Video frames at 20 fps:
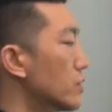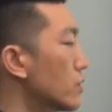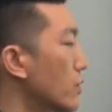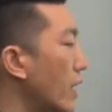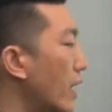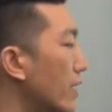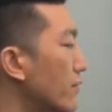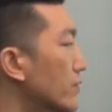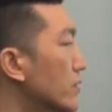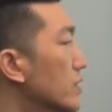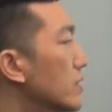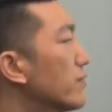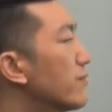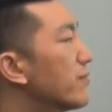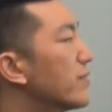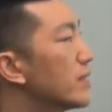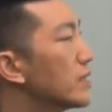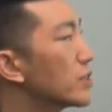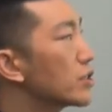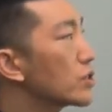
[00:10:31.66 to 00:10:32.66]
So after he
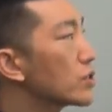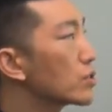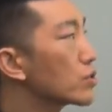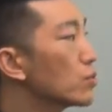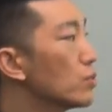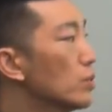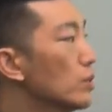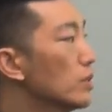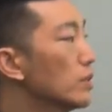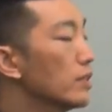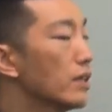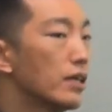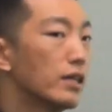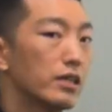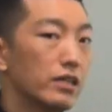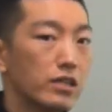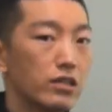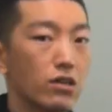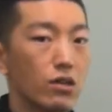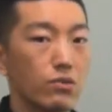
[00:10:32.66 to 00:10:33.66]
finishes
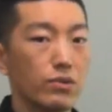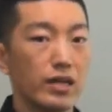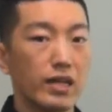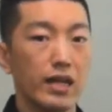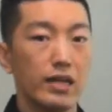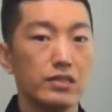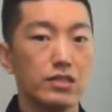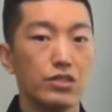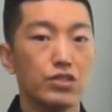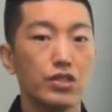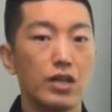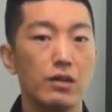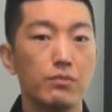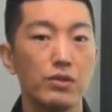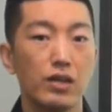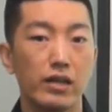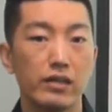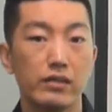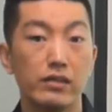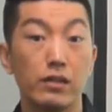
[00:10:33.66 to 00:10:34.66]
school, he already has a job
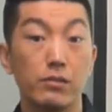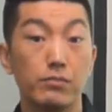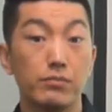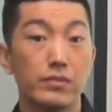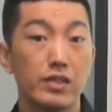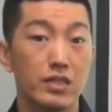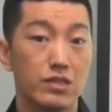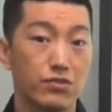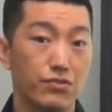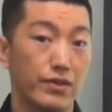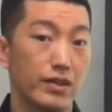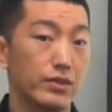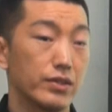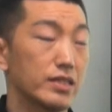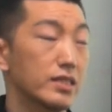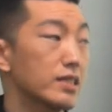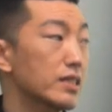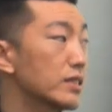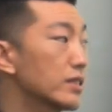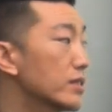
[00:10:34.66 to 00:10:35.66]
lined up. He's very
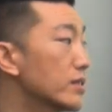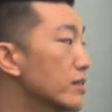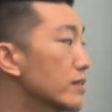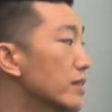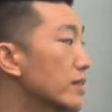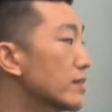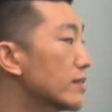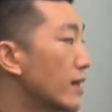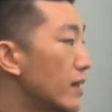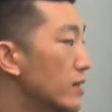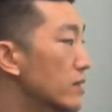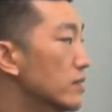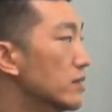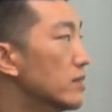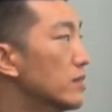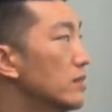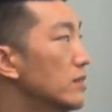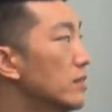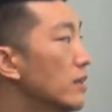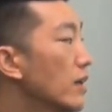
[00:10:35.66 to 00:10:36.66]
skilled and
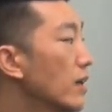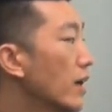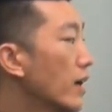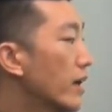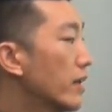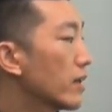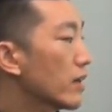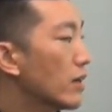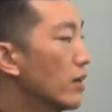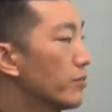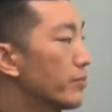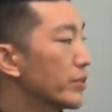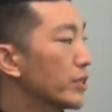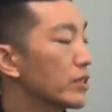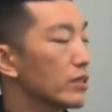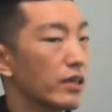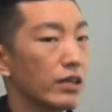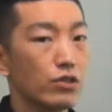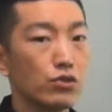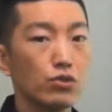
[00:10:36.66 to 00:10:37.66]
talented, and a company
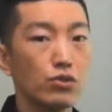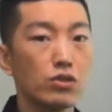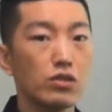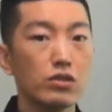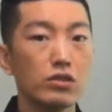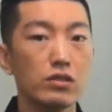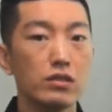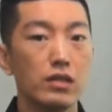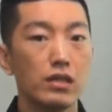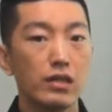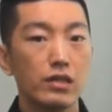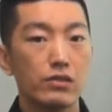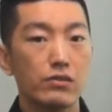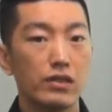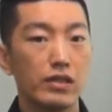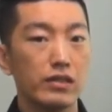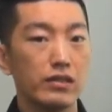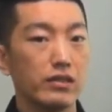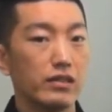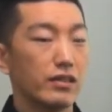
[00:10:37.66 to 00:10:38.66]
like Google,
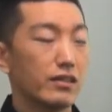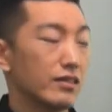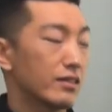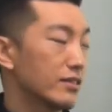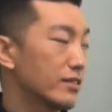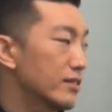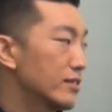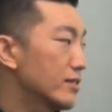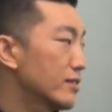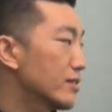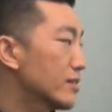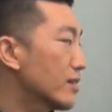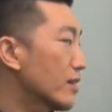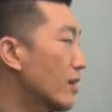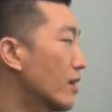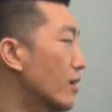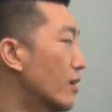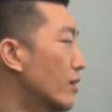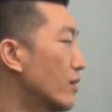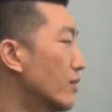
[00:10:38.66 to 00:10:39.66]
right, is
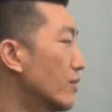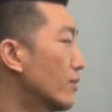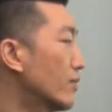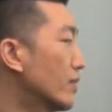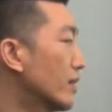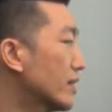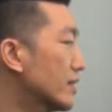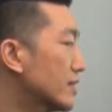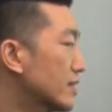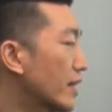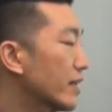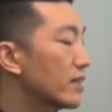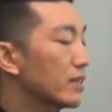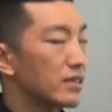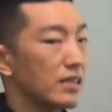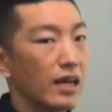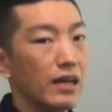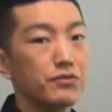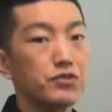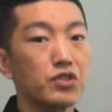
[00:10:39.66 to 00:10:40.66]
excited
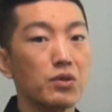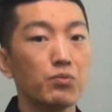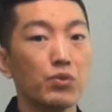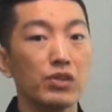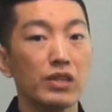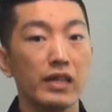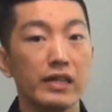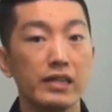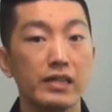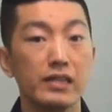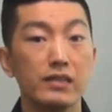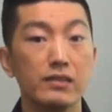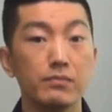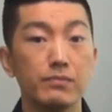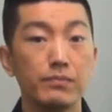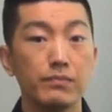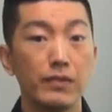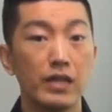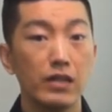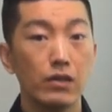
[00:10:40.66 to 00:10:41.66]
to have someone like
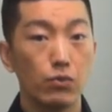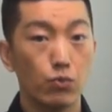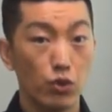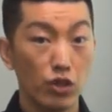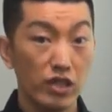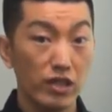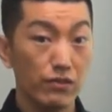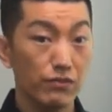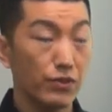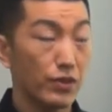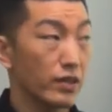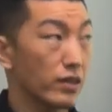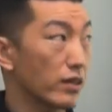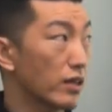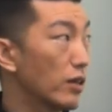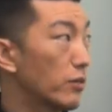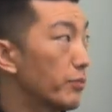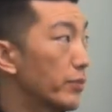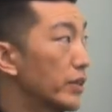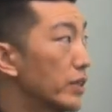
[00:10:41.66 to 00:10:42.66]
him working for their
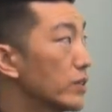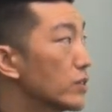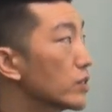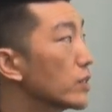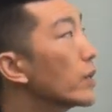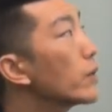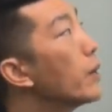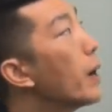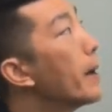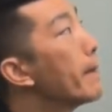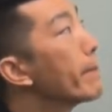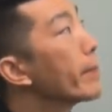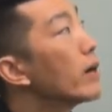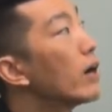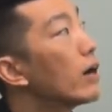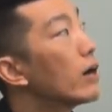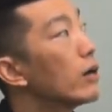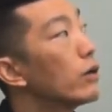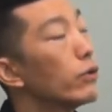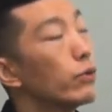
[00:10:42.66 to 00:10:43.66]
company.
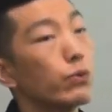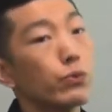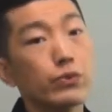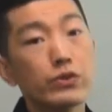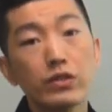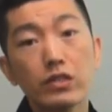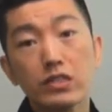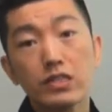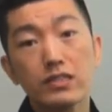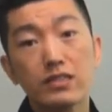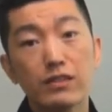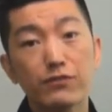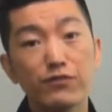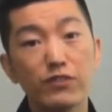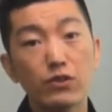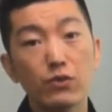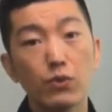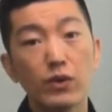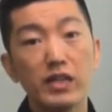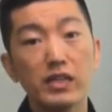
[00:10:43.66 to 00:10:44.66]
So there's
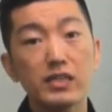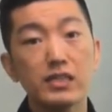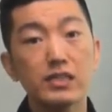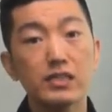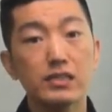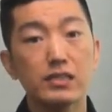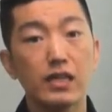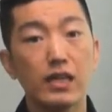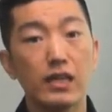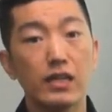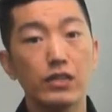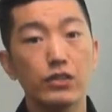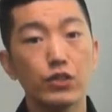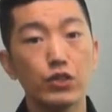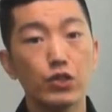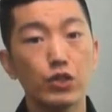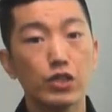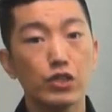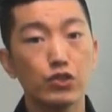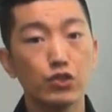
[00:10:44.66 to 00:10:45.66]
different ways that
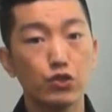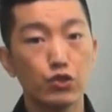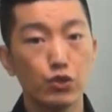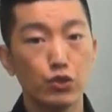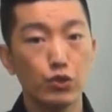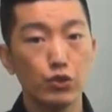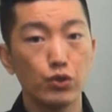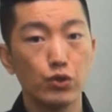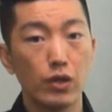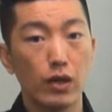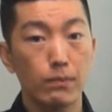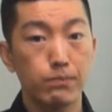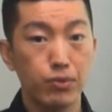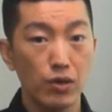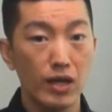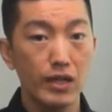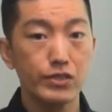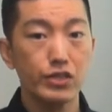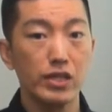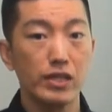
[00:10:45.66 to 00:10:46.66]
you can do a
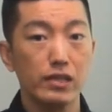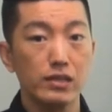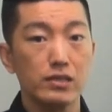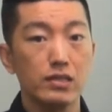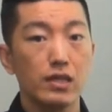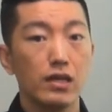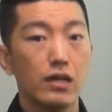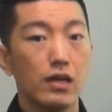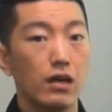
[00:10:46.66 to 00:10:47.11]
project.